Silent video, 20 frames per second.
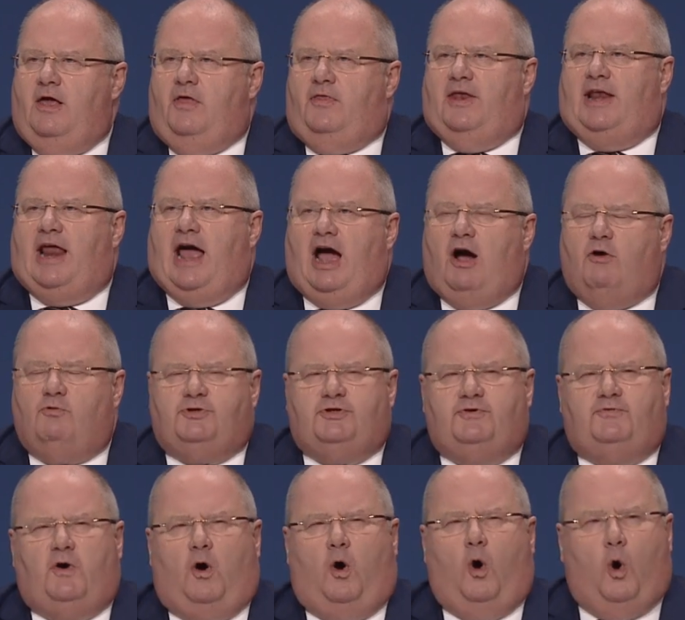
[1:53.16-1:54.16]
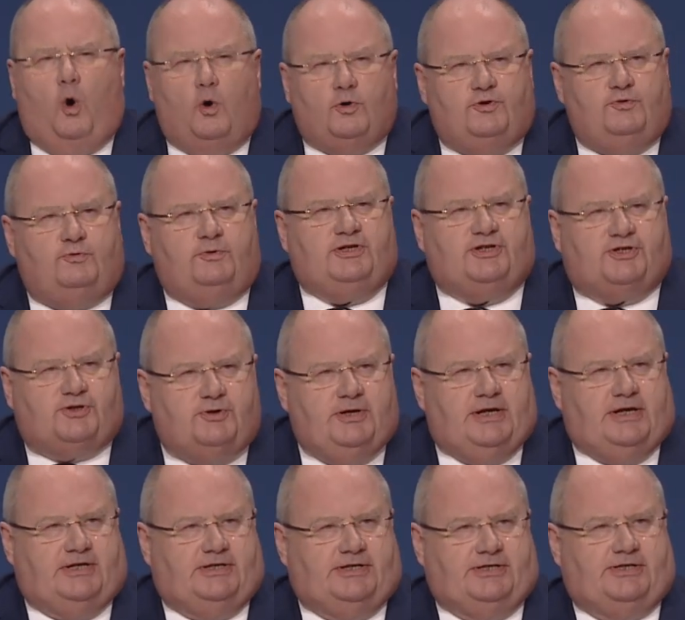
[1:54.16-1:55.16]
that out of ordinary
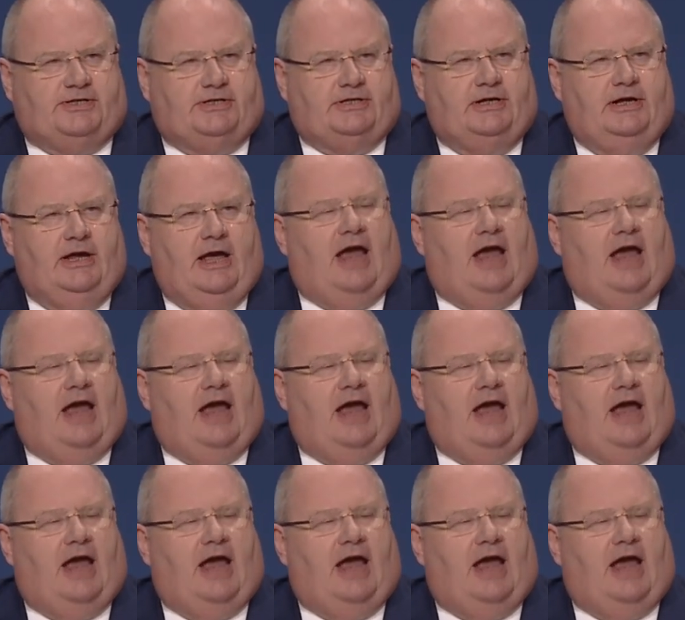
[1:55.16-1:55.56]
streets